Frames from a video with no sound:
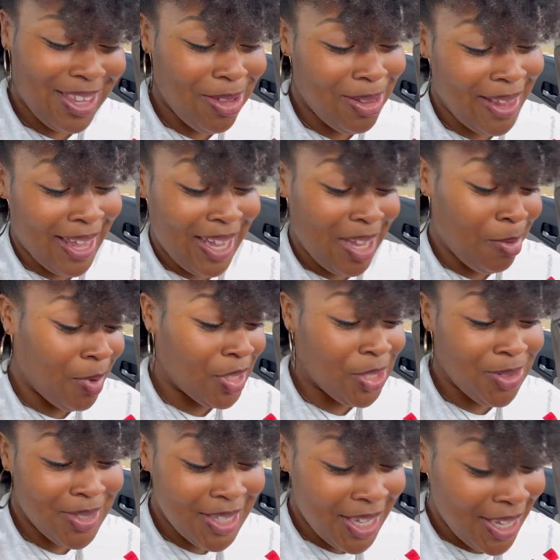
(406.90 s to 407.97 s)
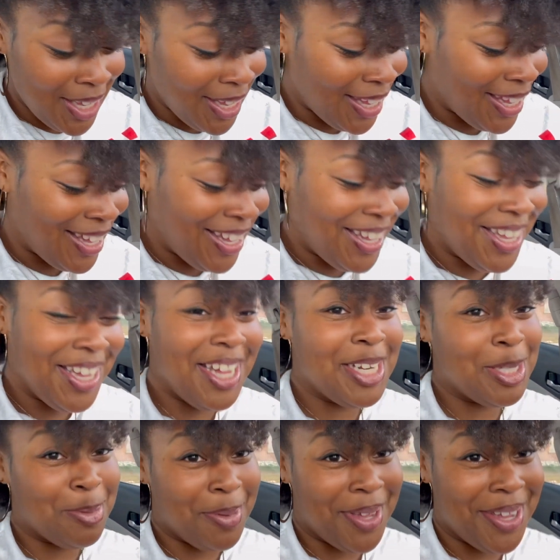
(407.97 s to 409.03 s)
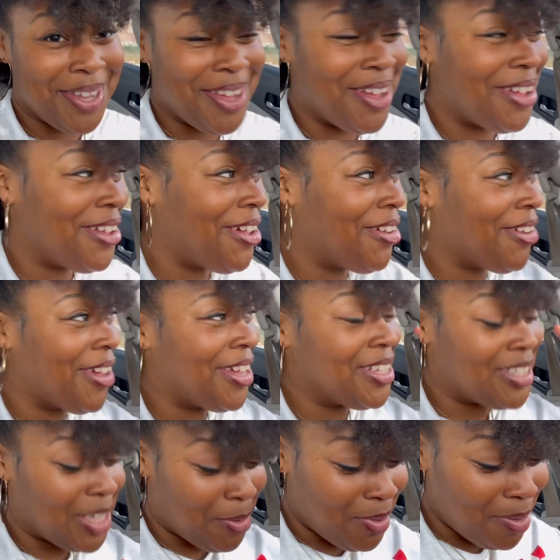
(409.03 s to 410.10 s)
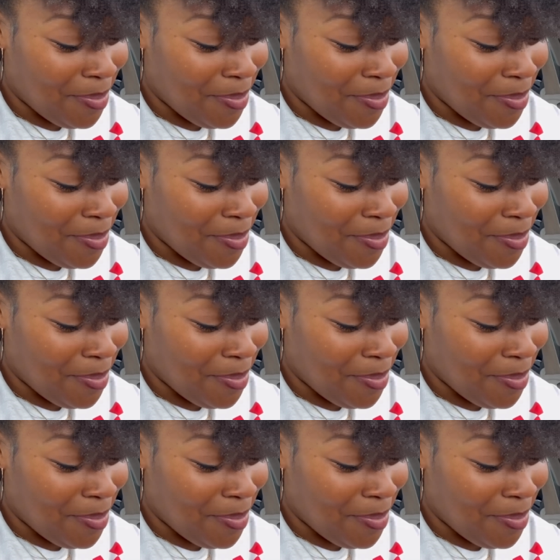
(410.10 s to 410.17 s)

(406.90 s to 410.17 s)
you liking what you see? I'm just playing y'all. Okay, so we